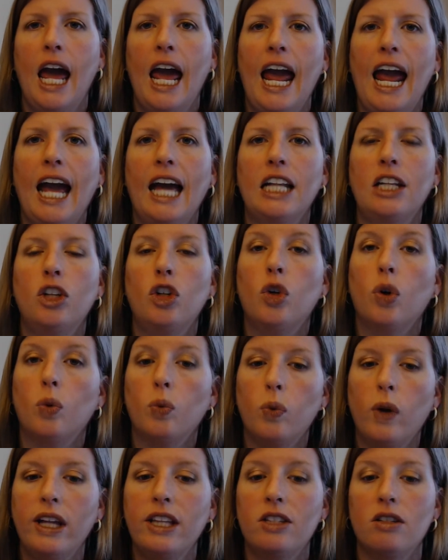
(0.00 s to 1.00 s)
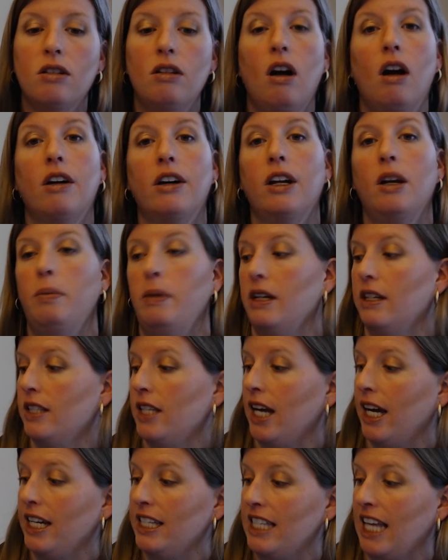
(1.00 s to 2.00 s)
And your rents are not going to be as
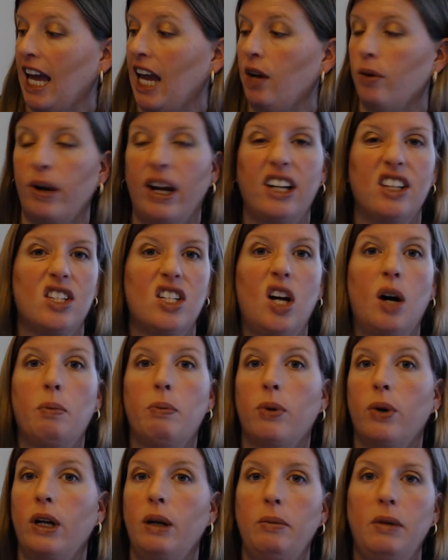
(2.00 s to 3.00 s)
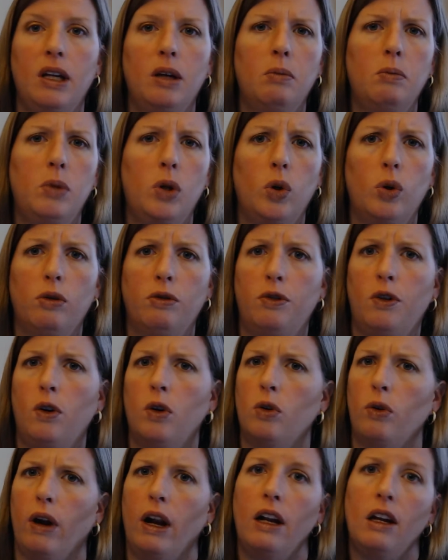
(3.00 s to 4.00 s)
high as A, right? It's not premium, beautiful,
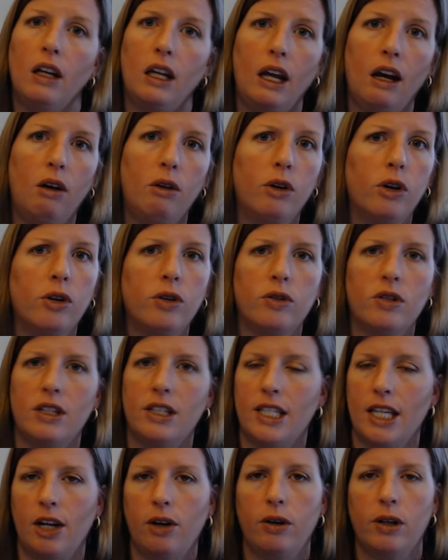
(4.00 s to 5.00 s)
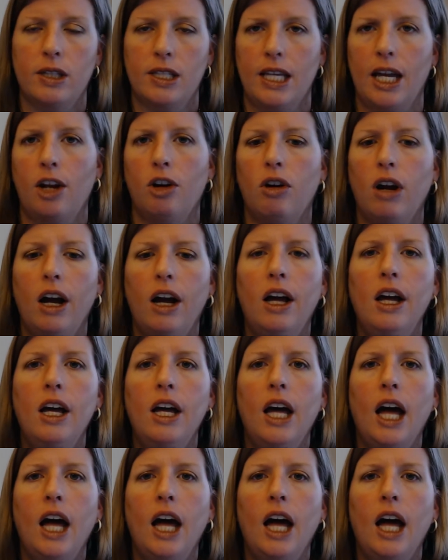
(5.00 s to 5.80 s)
granite counters, et cetera, et cetera.